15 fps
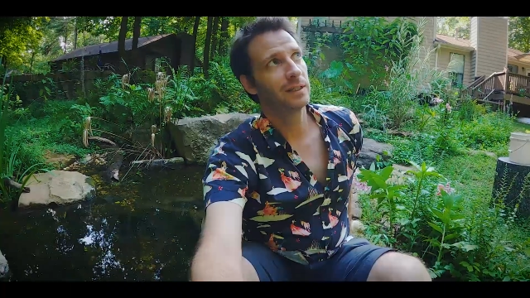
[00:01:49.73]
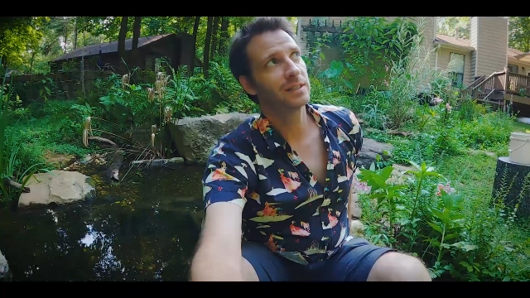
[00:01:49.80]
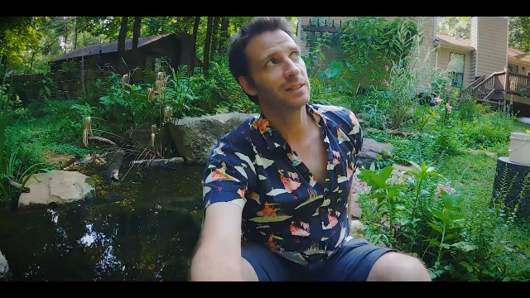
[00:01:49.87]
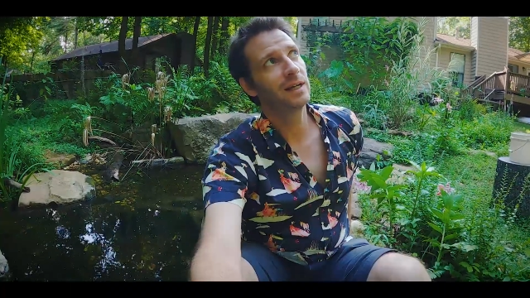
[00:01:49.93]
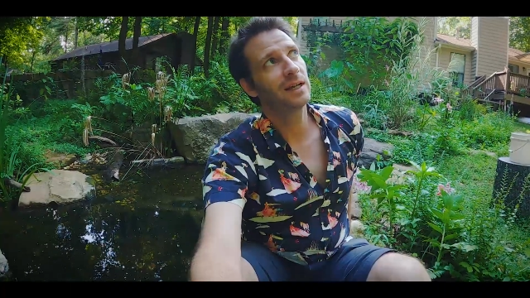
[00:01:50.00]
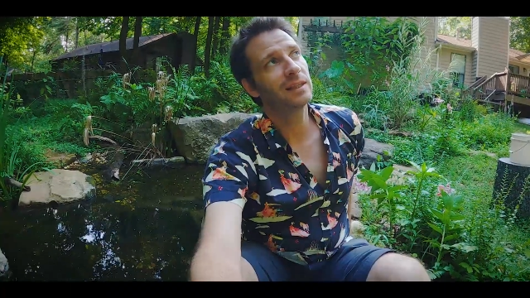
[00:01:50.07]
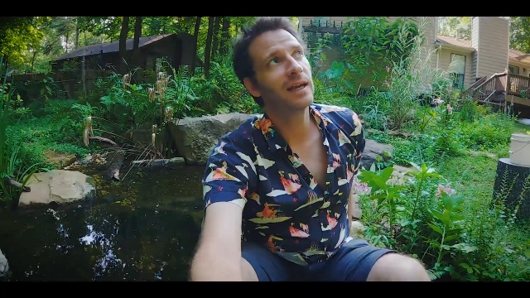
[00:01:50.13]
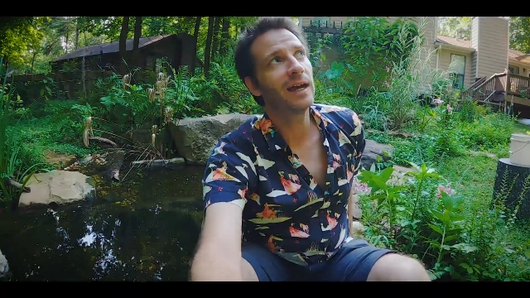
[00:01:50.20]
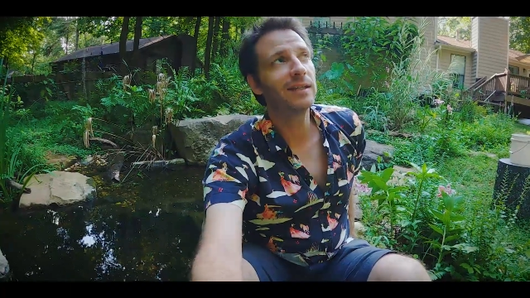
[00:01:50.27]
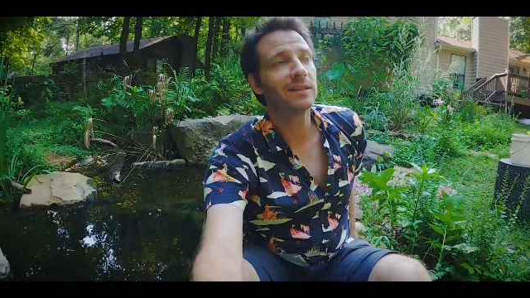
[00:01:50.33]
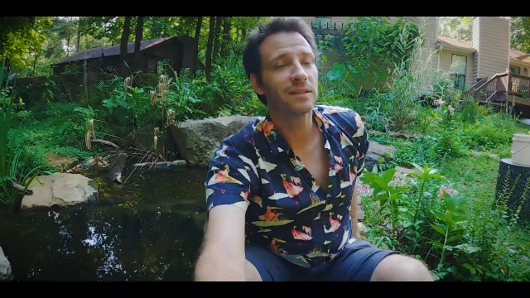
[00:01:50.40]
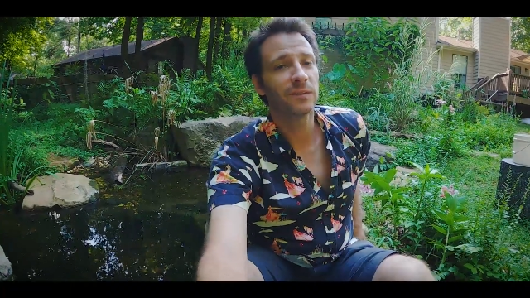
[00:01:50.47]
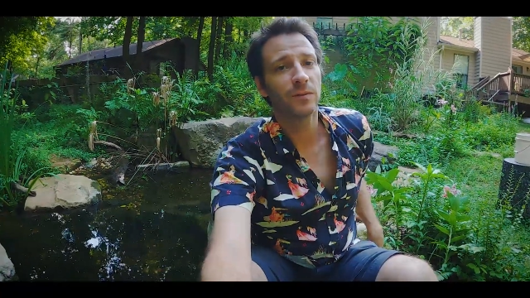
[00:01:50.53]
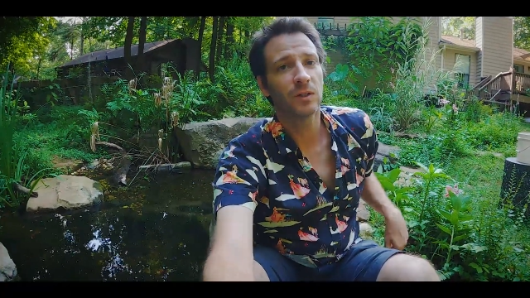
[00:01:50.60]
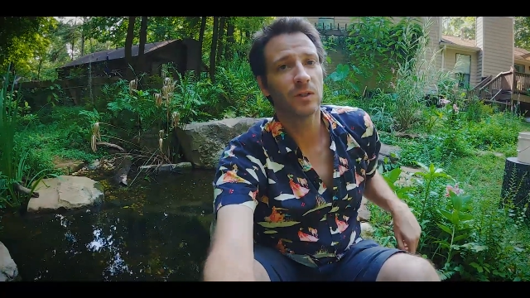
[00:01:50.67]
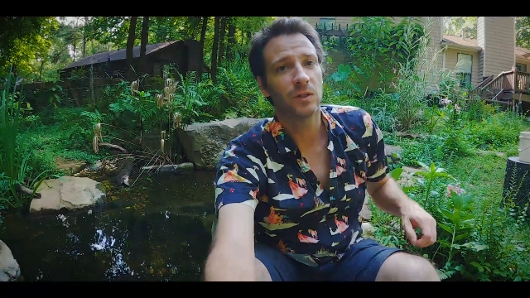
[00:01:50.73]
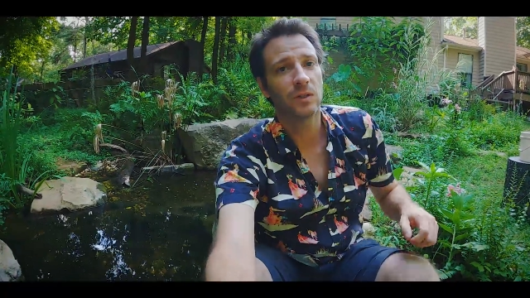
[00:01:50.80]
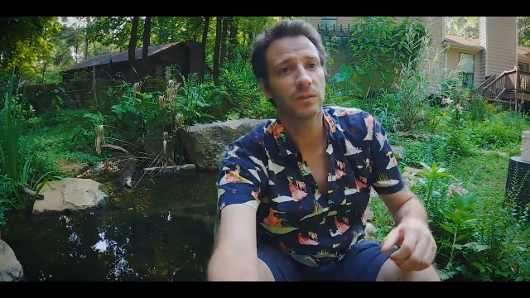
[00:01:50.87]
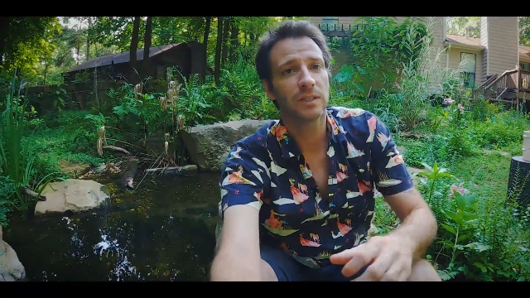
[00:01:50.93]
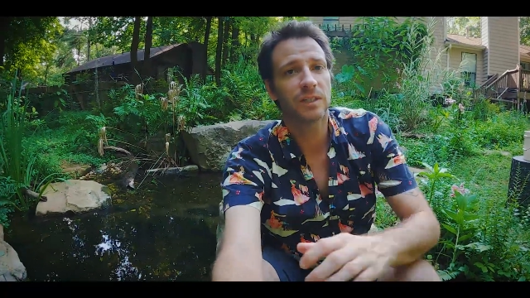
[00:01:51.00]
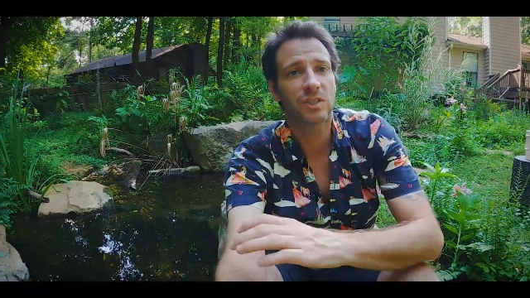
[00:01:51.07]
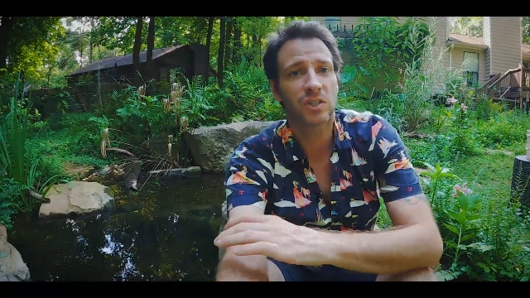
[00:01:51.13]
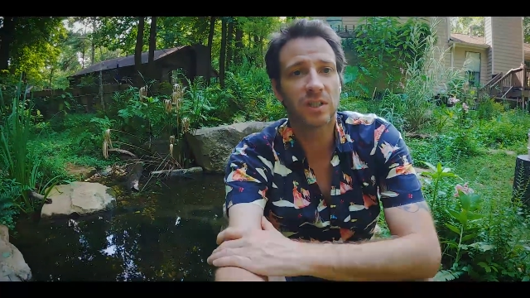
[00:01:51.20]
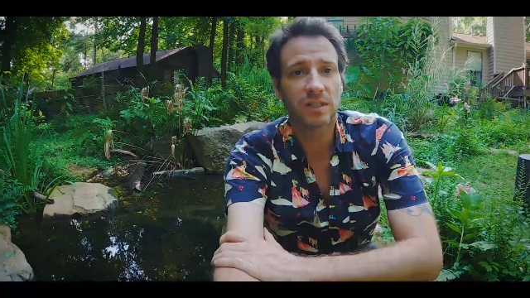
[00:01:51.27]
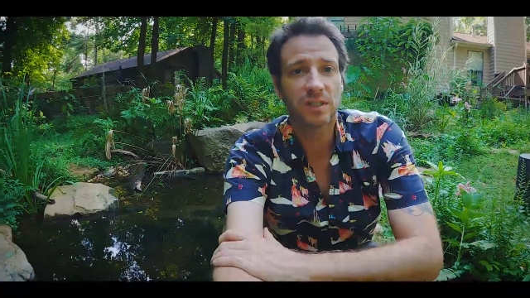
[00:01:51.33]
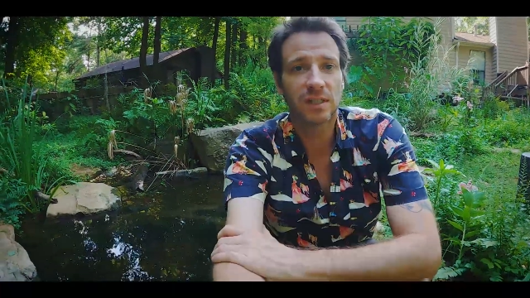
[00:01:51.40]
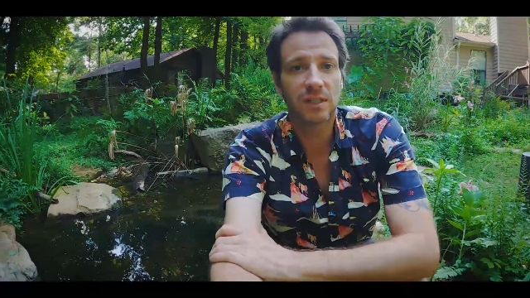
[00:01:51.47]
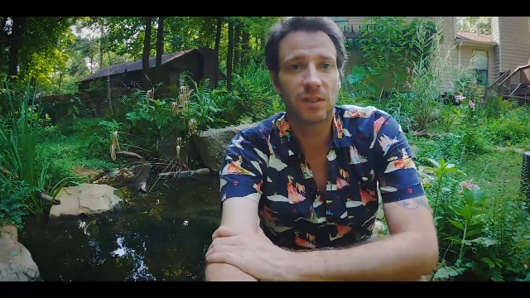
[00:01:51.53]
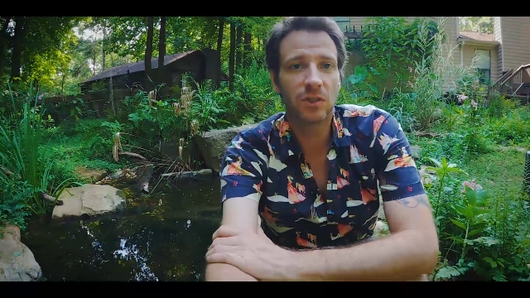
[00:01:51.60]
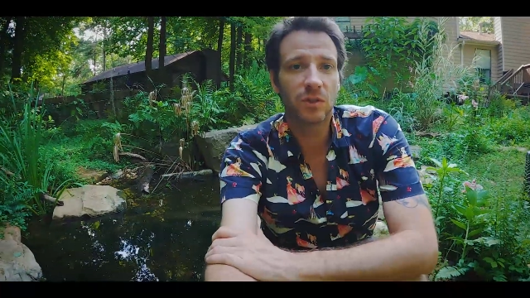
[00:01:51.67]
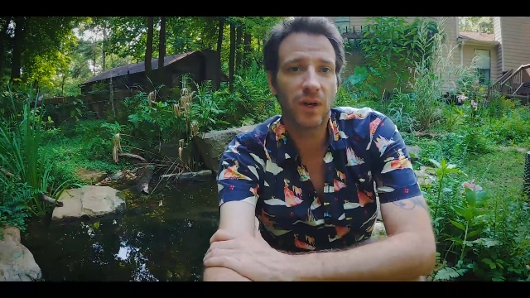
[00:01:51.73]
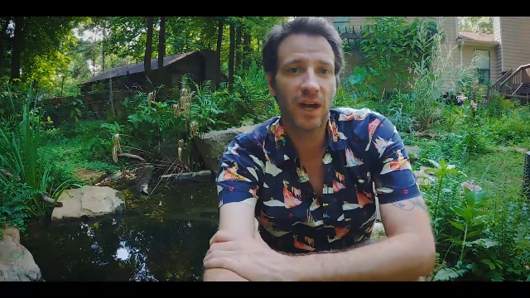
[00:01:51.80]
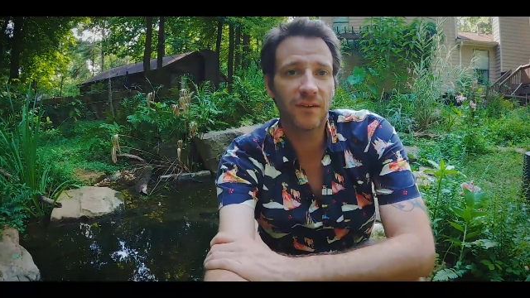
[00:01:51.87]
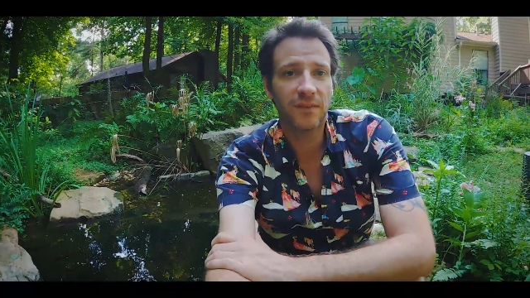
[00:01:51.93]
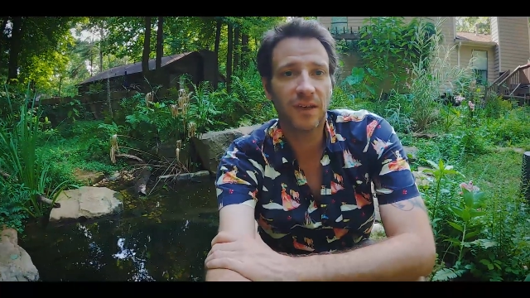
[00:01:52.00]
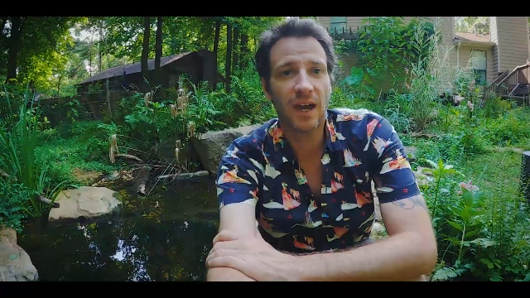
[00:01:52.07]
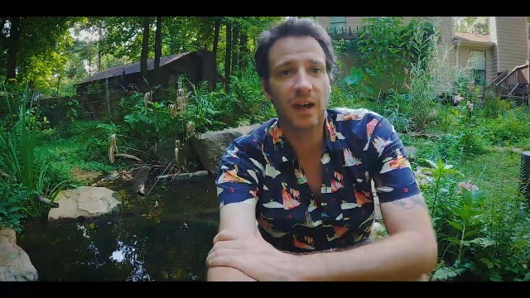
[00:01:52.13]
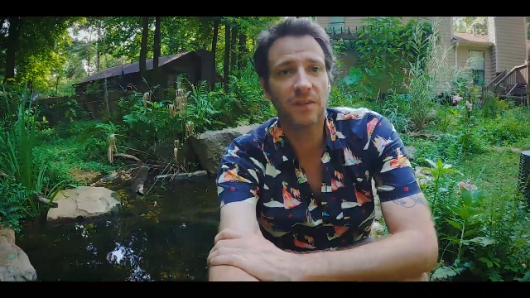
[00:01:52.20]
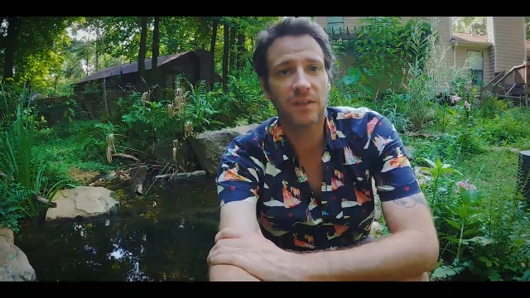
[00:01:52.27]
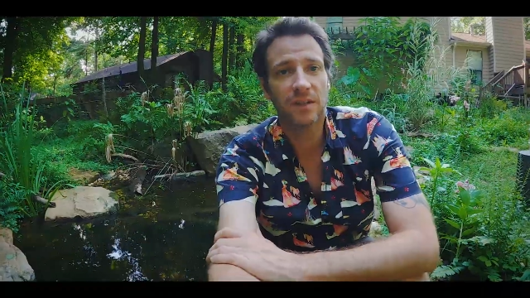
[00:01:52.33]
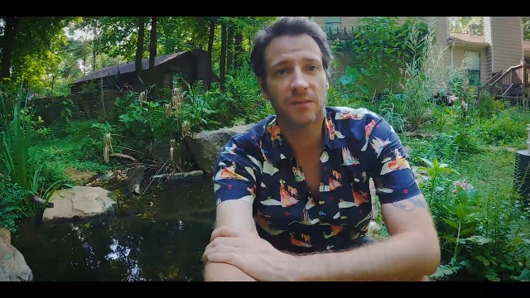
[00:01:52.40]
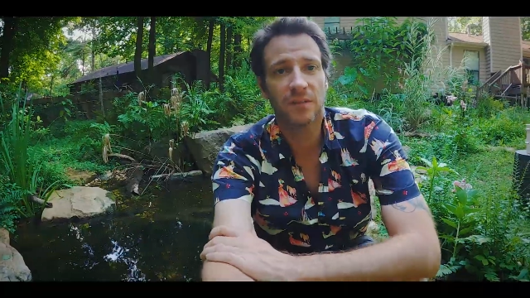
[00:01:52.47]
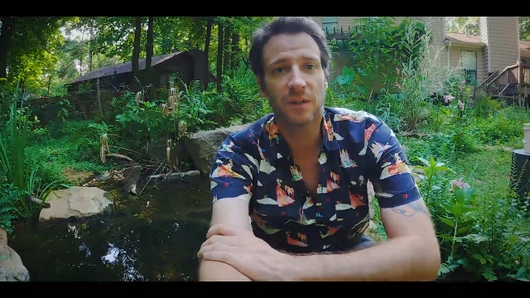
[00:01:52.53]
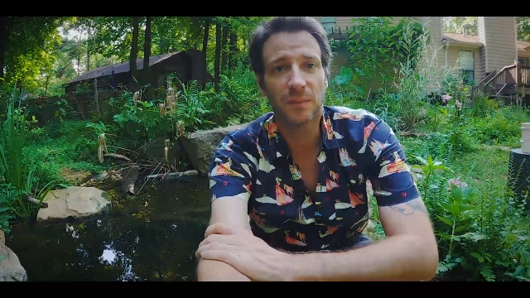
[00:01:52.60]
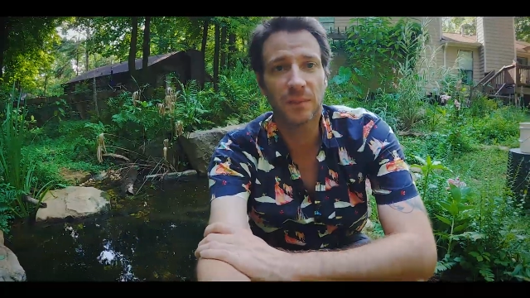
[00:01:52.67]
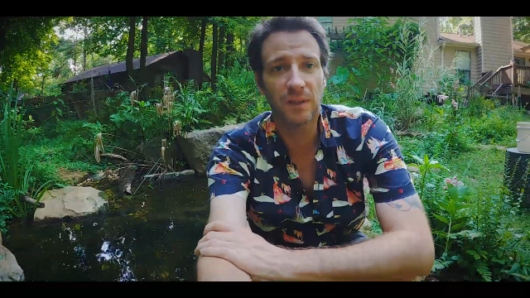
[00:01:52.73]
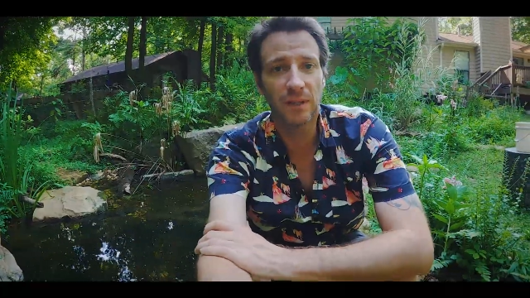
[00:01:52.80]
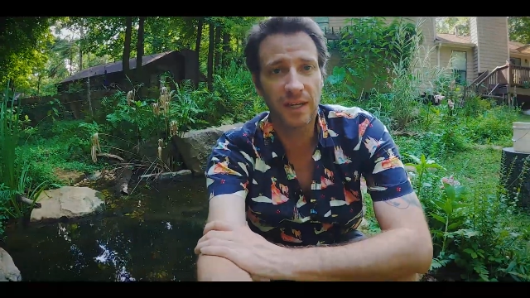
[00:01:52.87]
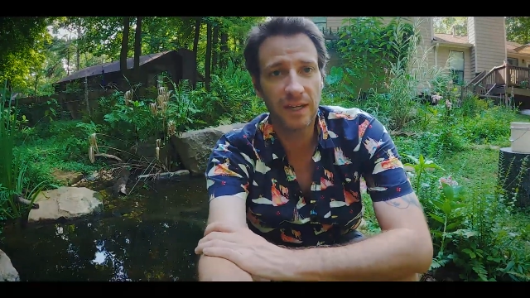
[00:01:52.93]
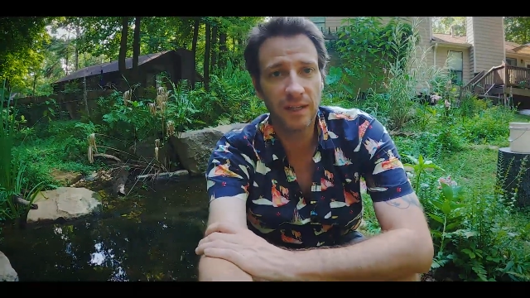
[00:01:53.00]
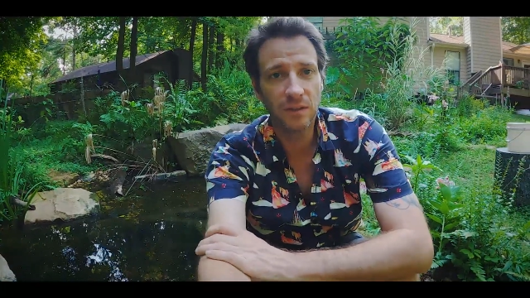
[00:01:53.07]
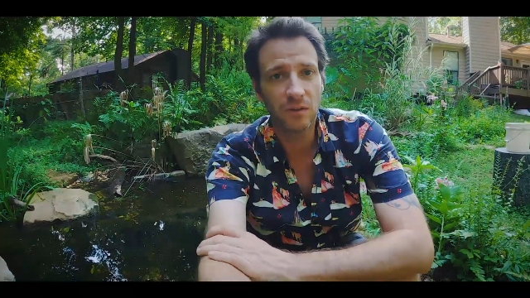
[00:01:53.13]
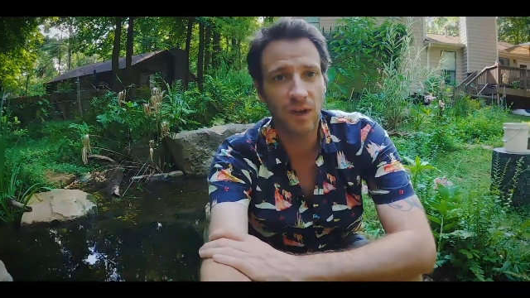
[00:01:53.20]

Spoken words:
It's not that difficult, it's just you have to have a definite plan,